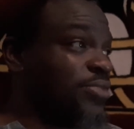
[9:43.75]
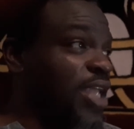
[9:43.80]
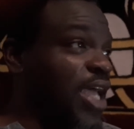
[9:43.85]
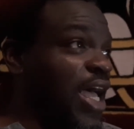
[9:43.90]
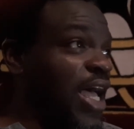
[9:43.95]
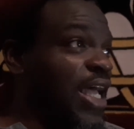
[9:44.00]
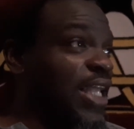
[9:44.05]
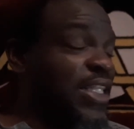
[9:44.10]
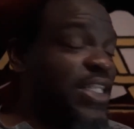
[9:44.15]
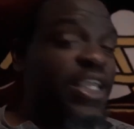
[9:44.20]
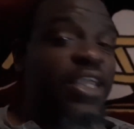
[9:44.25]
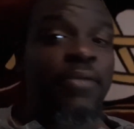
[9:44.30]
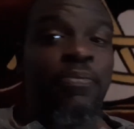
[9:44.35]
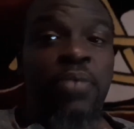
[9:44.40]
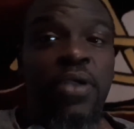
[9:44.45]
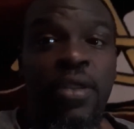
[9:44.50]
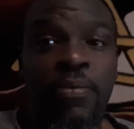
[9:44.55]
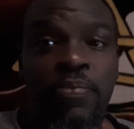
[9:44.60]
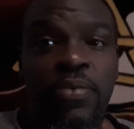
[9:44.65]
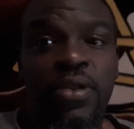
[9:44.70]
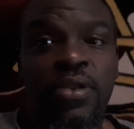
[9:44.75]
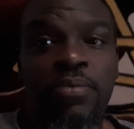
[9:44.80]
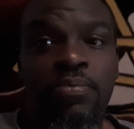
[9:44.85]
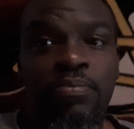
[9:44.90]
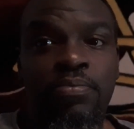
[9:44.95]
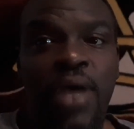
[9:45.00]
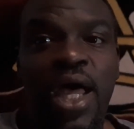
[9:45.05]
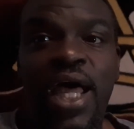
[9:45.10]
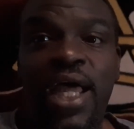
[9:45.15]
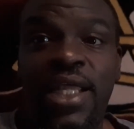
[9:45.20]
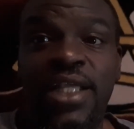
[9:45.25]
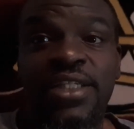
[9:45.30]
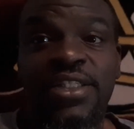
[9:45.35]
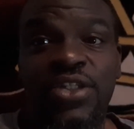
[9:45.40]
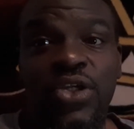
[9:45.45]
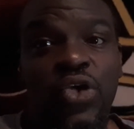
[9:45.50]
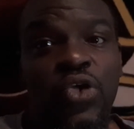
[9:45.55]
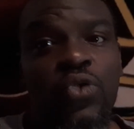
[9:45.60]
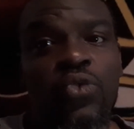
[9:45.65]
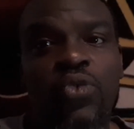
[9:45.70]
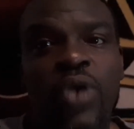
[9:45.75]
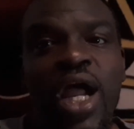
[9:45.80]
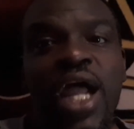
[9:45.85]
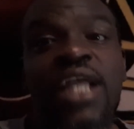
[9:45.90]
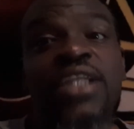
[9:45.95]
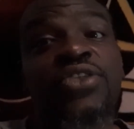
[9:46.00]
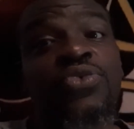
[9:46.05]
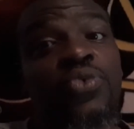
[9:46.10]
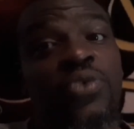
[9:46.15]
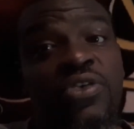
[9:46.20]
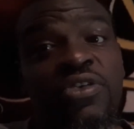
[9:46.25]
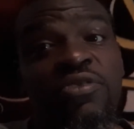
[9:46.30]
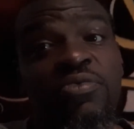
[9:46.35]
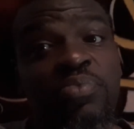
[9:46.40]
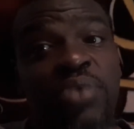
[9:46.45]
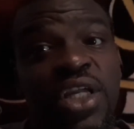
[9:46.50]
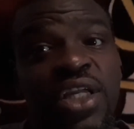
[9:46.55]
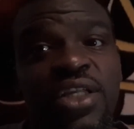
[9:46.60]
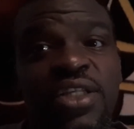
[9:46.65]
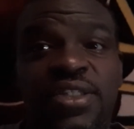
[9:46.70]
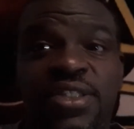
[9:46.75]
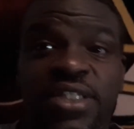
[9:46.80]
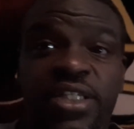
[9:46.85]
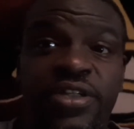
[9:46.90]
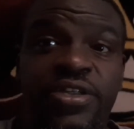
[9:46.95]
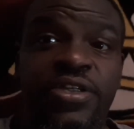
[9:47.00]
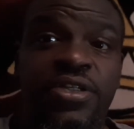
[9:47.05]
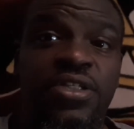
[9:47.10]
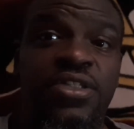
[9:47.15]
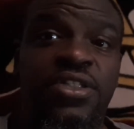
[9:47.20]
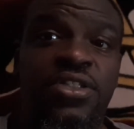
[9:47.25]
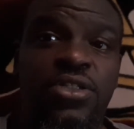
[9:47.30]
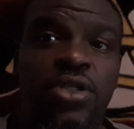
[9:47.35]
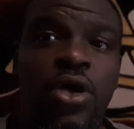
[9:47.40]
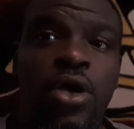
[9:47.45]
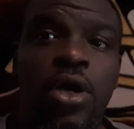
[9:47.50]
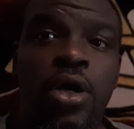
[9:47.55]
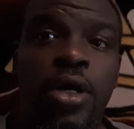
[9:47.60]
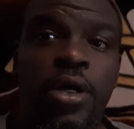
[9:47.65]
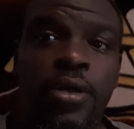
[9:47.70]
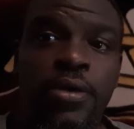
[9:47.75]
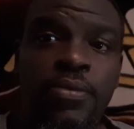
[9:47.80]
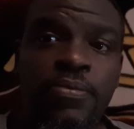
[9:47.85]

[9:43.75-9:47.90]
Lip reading: I think Pippen, by his own rights, would have been considered a star.